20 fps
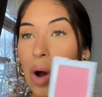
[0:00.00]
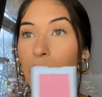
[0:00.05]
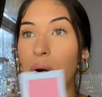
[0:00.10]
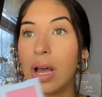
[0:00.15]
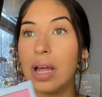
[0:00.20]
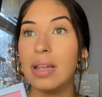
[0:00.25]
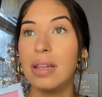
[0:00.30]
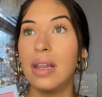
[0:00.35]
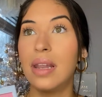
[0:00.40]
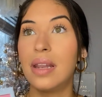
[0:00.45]

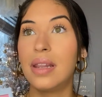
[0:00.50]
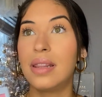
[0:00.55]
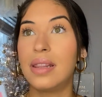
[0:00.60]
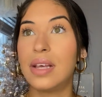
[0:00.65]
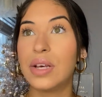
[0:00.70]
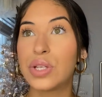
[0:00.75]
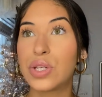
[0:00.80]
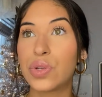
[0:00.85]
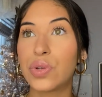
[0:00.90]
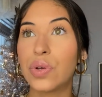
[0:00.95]
and
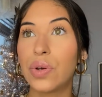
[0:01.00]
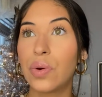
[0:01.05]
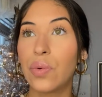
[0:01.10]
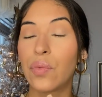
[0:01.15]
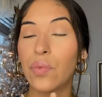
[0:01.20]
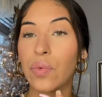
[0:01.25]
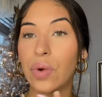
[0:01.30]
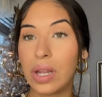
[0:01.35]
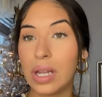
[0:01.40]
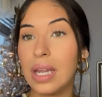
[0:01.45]
this
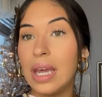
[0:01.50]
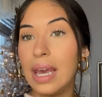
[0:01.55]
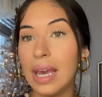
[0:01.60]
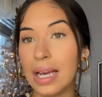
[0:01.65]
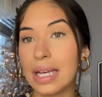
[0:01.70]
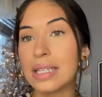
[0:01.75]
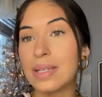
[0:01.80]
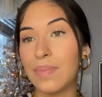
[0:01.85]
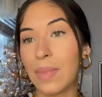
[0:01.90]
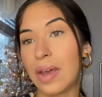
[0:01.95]
really
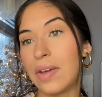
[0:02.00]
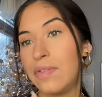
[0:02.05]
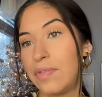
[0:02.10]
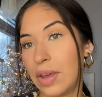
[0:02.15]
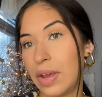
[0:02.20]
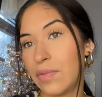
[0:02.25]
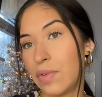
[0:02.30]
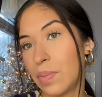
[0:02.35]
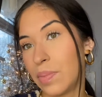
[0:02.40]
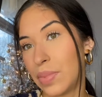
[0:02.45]
is my
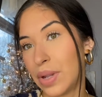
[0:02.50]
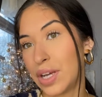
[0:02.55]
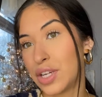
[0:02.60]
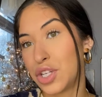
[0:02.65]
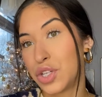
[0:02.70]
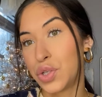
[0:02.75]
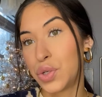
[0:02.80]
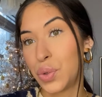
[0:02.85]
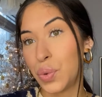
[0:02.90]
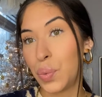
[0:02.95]
favorite
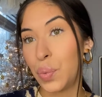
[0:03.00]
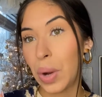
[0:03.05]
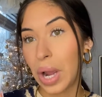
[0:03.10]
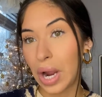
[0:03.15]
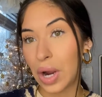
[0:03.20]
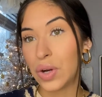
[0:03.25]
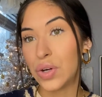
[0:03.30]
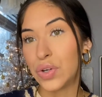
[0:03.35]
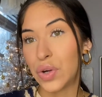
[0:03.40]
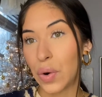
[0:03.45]
blush to
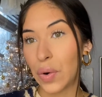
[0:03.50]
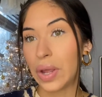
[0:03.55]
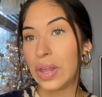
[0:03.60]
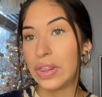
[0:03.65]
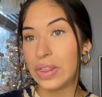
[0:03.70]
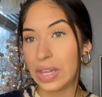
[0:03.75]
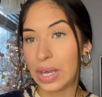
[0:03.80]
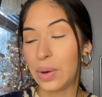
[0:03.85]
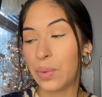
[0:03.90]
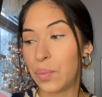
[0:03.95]
wear
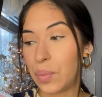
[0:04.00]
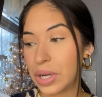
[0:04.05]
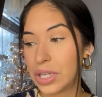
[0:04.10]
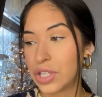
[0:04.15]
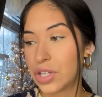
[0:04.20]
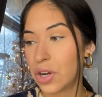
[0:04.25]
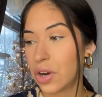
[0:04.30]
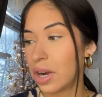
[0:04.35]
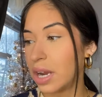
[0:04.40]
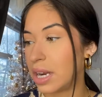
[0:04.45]
during the
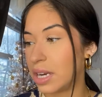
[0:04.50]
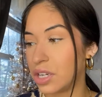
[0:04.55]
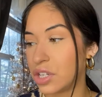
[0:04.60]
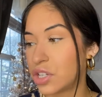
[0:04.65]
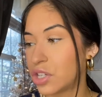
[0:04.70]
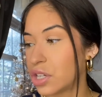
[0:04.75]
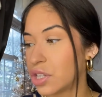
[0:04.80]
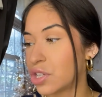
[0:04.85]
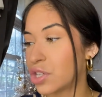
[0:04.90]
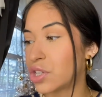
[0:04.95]
winter. It is
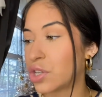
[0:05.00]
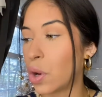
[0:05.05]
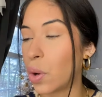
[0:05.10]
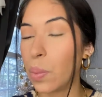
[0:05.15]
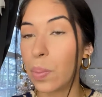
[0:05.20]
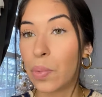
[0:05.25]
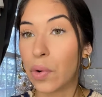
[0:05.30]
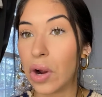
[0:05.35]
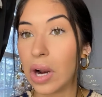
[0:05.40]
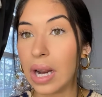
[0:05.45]
just so
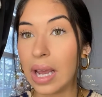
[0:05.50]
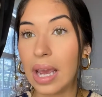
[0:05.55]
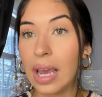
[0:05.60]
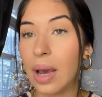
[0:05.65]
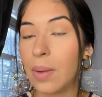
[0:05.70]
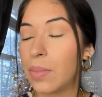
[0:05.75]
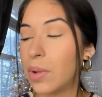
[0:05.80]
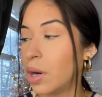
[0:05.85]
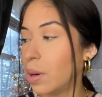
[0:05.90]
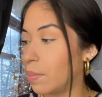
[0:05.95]
pretty.
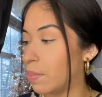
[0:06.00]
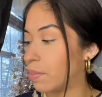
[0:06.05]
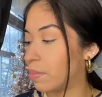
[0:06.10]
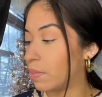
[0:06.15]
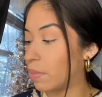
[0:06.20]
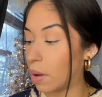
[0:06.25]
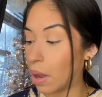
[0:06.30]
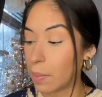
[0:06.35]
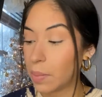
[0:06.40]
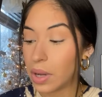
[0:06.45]
I'm
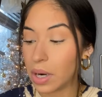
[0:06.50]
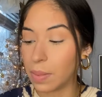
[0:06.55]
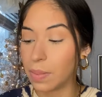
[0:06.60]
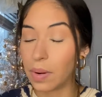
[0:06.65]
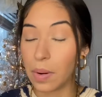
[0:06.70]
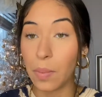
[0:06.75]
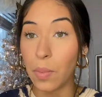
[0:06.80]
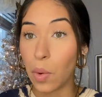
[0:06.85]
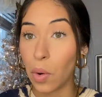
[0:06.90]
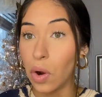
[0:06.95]
gonna
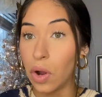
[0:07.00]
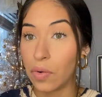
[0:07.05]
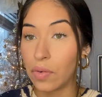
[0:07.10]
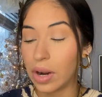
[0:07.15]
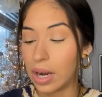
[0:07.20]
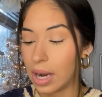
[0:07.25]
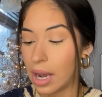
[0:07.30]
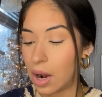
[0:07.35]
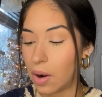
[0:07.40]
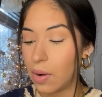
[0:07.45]
put more on
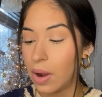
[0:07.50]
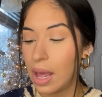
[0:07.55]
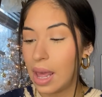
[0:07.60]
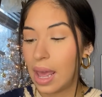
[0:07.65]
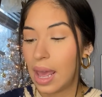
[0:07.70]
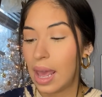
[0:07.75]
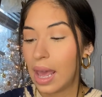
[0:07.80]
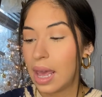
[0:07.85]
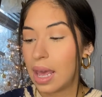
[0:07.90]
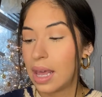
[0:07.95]
right now.
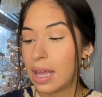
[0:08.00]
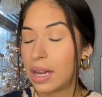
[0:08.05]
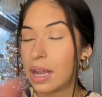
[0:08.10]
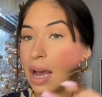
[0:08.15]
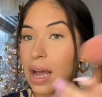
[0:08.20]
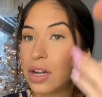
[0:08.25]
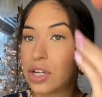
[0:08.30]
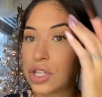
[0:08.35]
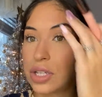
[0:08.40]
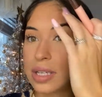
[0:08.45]

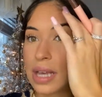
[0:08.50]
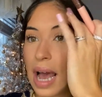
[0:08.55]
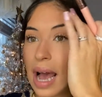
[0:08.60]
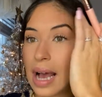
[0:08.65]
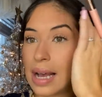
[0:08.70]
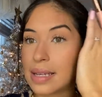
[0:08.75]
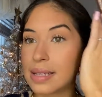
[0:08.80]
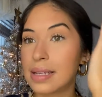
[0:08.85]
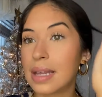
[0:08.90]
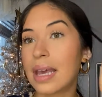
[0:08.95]
It just
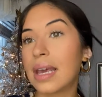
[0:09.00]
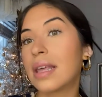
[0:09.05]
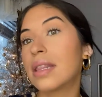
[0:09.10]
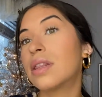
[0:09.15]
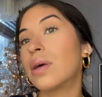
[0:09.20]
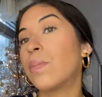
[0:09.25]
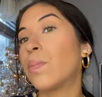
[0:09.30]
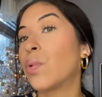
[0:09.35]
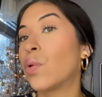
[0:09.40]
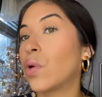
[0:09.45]
has like
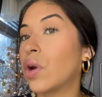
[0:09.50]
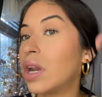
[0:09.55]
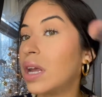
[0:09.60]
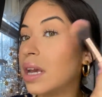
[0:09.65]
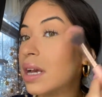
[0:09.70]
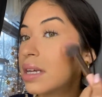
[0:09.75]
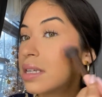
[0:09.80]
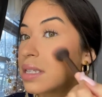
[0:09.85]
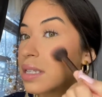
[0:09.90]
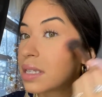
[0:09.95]
the
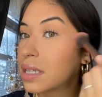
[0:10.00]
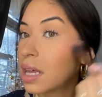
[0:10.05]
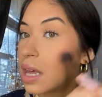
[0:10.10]
prettiest